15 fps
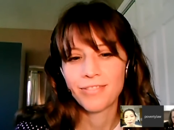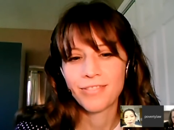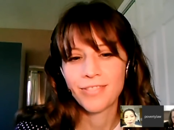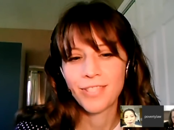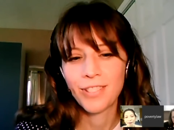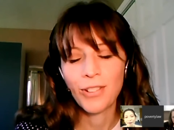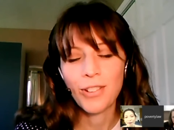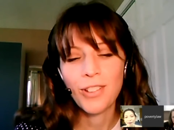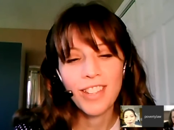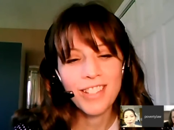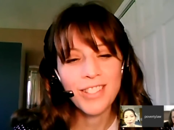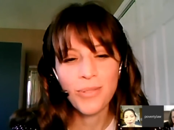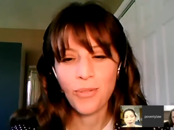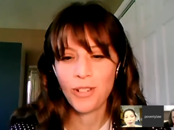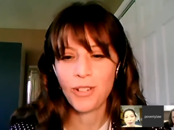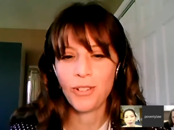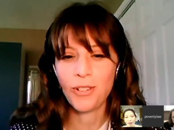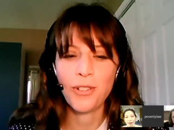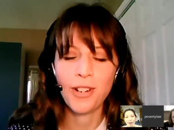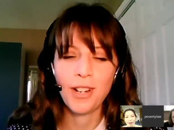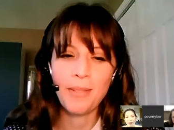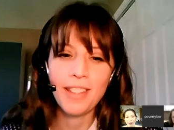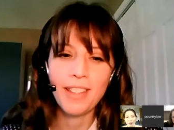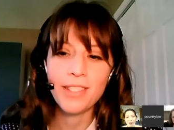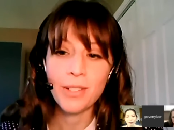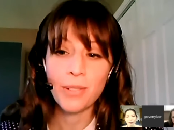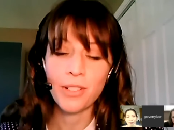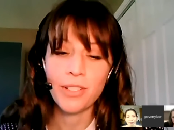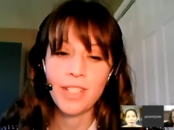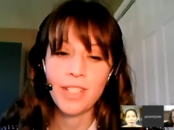Well, that's wonderful. I mean, that's a real
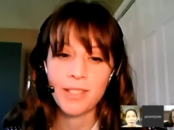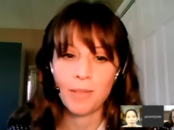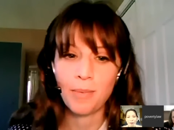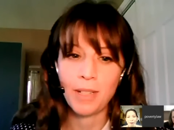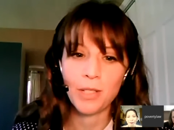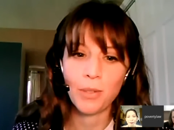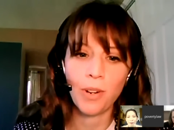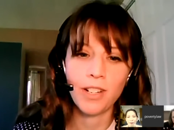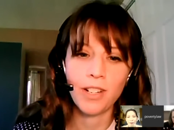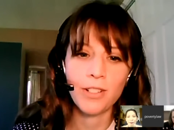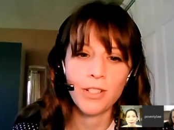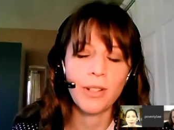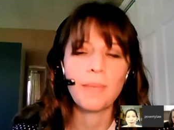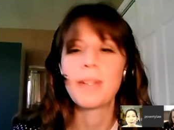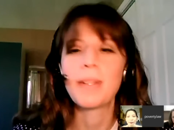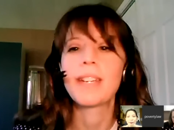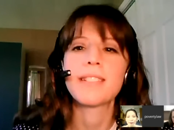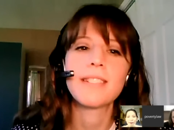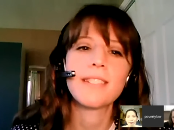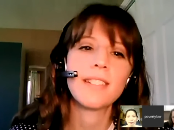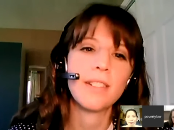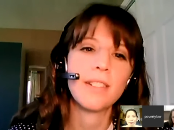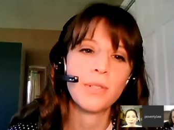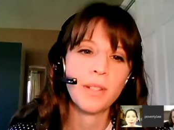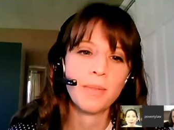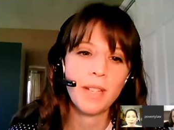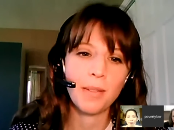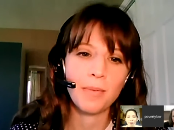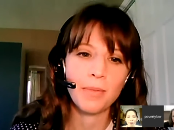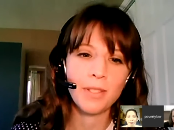testament to what you're doing, because, you know,
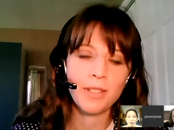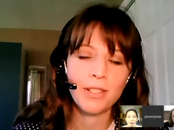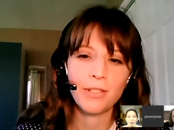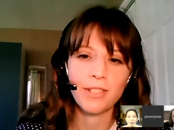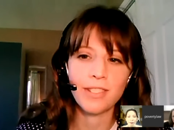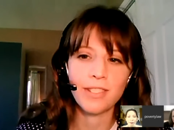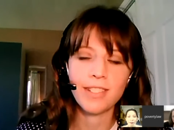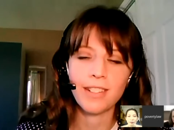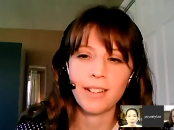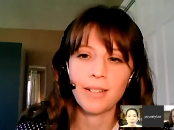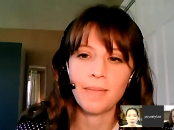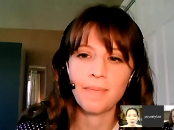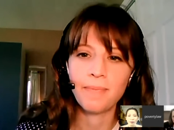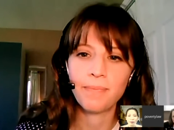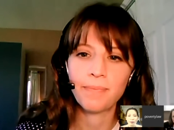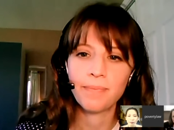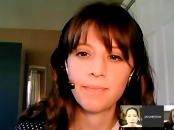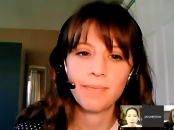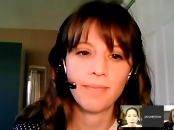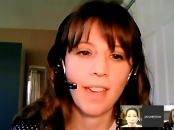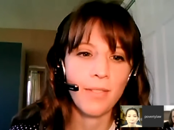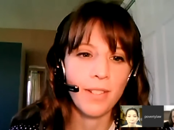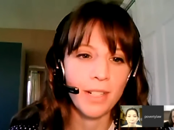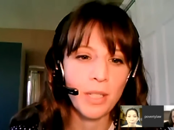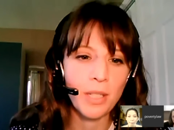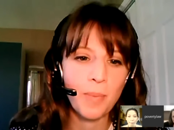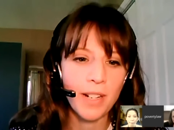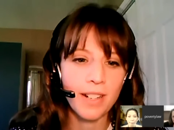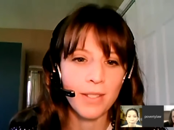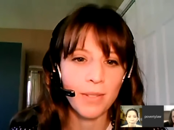sometimes students have an
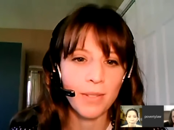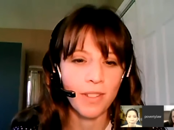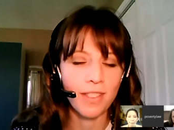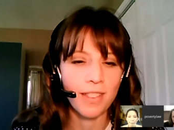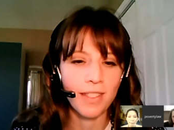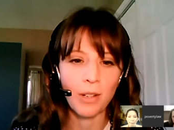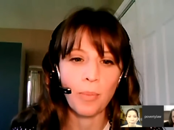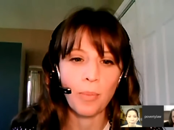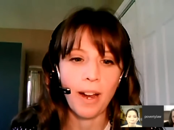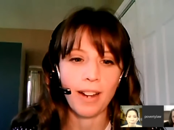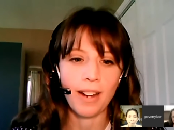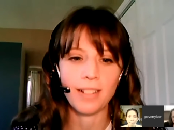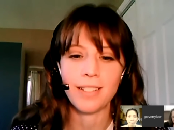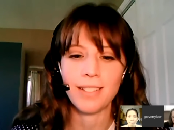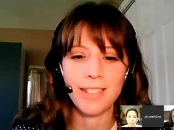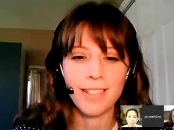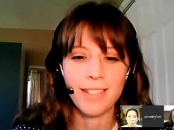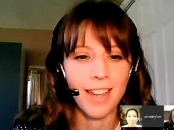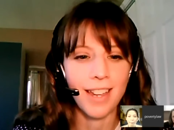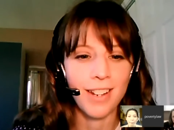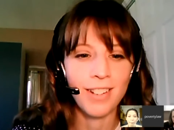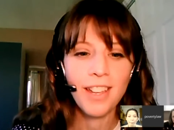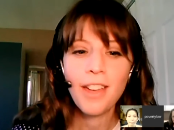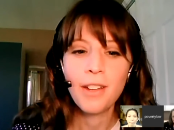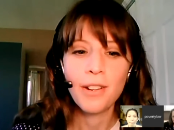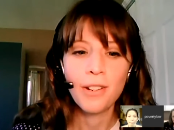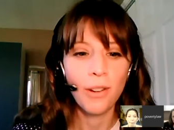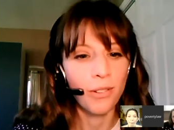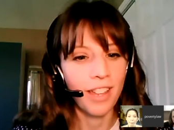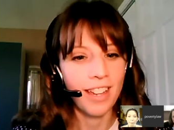experience with legal practice and say, no
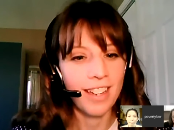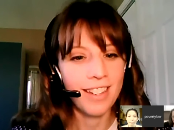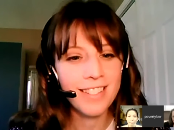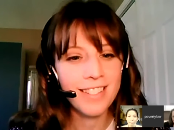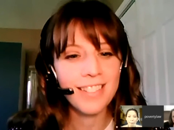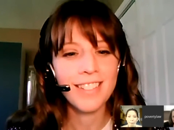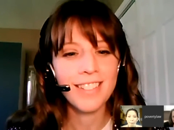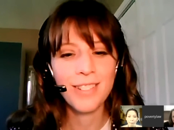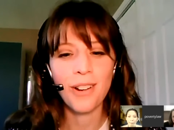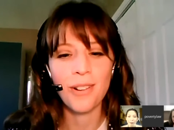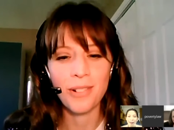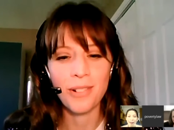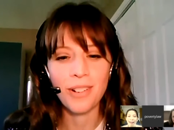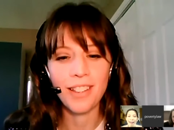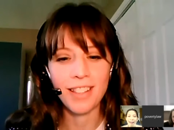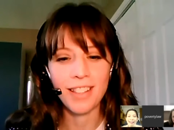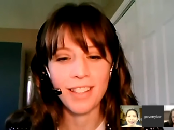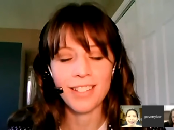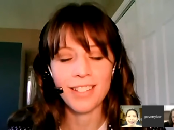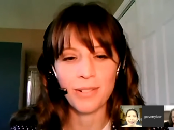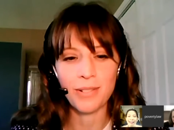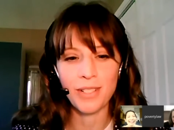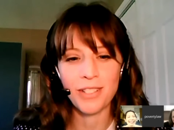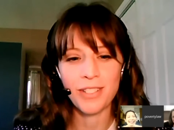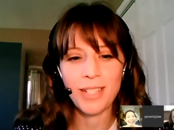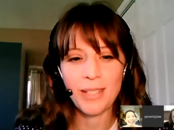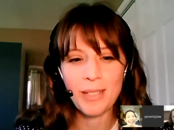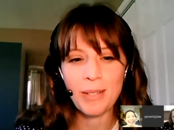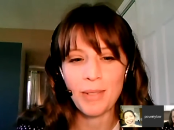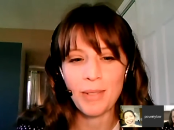thanks. So I think it's a real
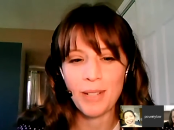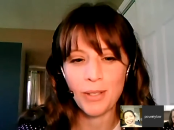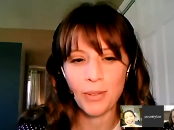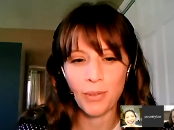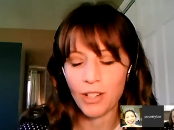testament to what you're